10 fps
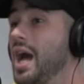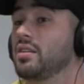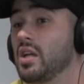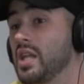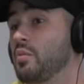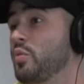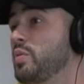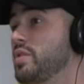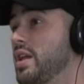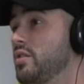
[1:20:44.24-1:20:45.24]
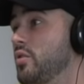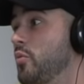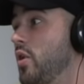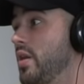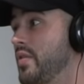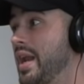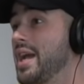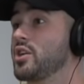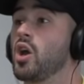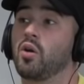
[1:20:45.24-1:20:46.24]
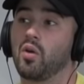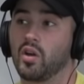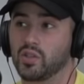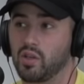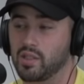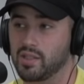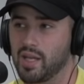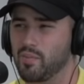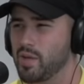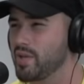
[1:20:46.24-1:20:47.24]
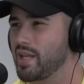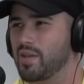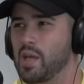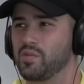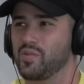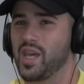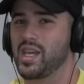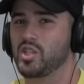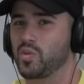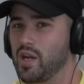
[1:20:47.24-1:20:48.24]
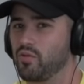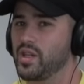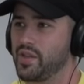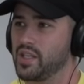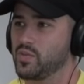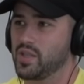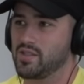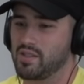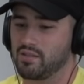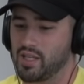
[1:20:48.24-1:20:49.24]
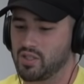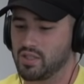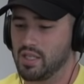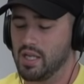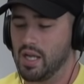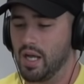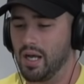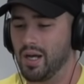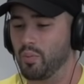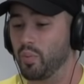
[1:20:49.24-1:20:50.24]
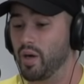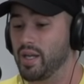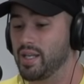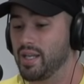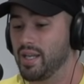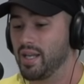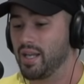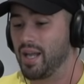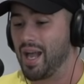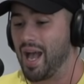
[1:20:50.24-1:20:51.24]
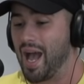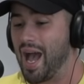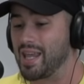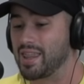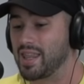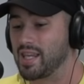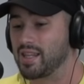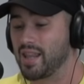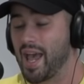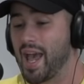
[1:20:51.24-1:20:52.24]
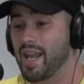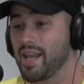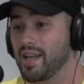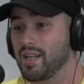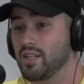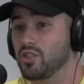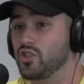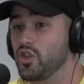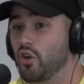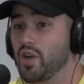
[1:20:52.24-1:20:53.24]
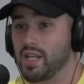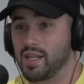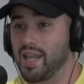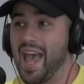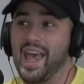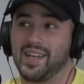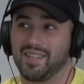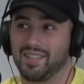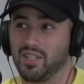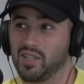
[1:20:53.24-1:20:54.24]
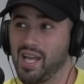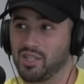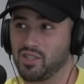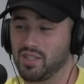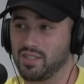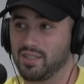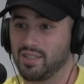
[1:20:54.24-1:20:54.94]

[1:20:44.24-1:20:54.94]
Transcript: a, a lot more people that are that I know are talking about that. Maybe that yeah. came with age, but I really think it's because of the election. Uh, but I think that during that election,